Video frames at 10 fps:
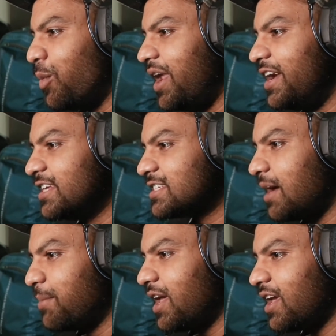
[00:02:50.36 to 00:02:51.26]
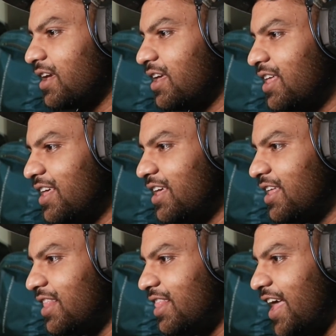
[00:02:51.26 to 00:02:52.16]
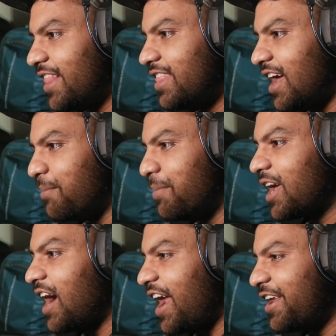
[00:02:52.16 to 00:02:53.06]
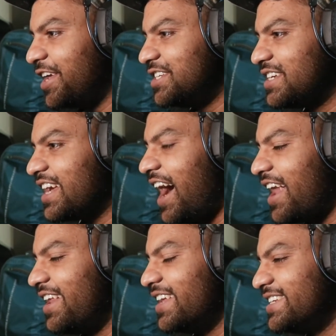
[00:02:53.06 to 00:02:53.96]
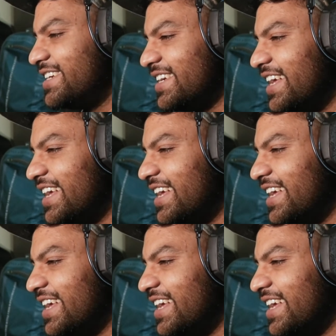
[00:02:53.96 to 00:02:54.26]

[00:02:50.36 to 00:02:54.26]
When it is coming, let there be carnage. Carnage.